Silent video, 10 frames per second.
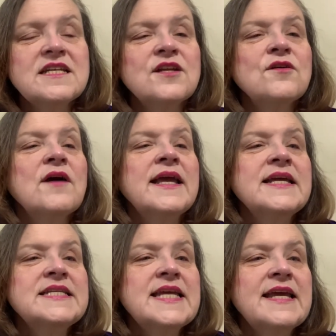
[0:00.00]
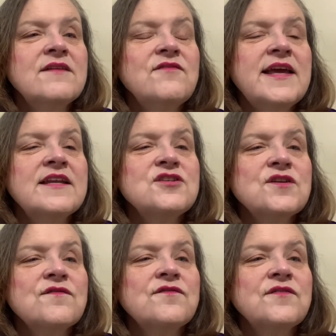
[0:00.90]
You know, again, take advantage
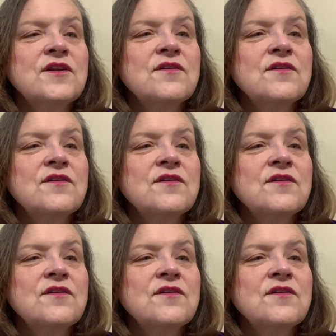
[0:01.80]
of, you know,